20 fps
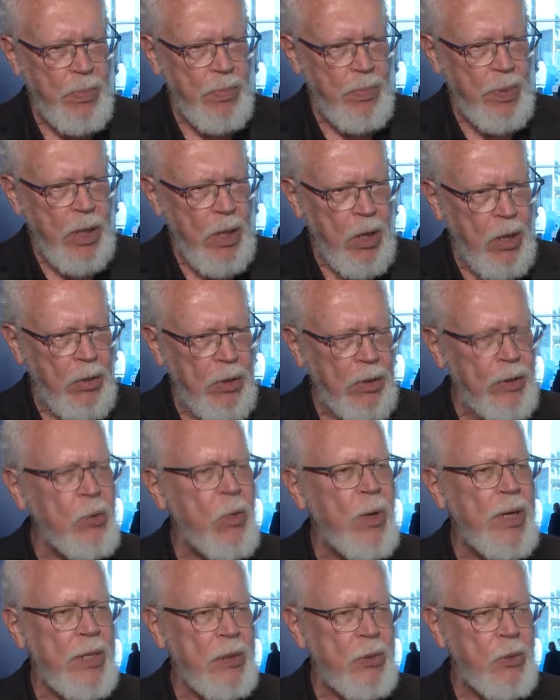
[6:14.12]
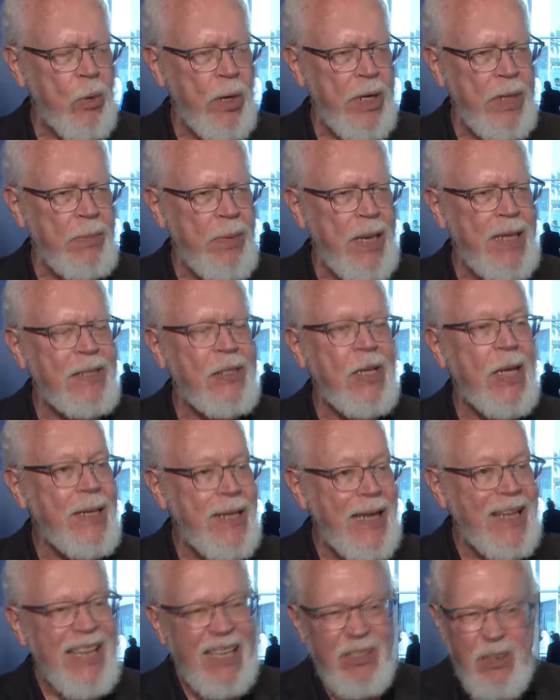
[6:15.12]
below the 2020 baseline.
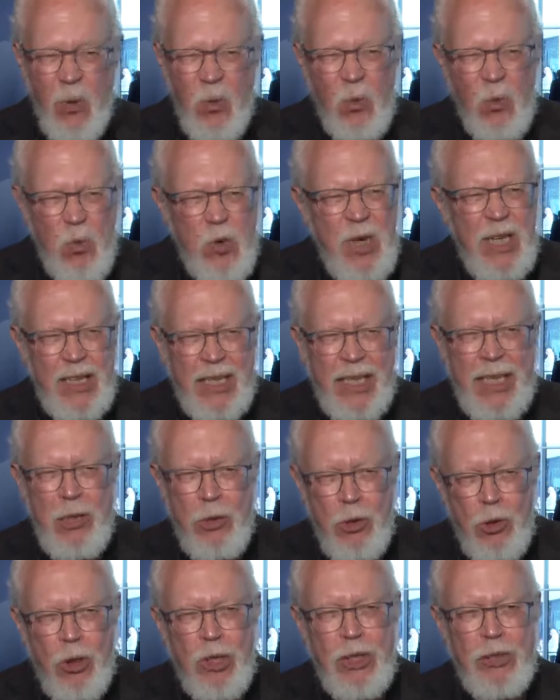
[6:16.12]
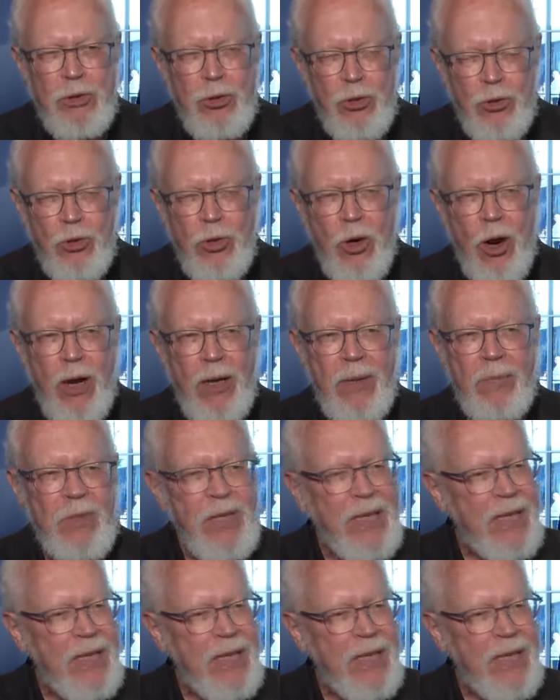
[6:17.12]
That's a really good start.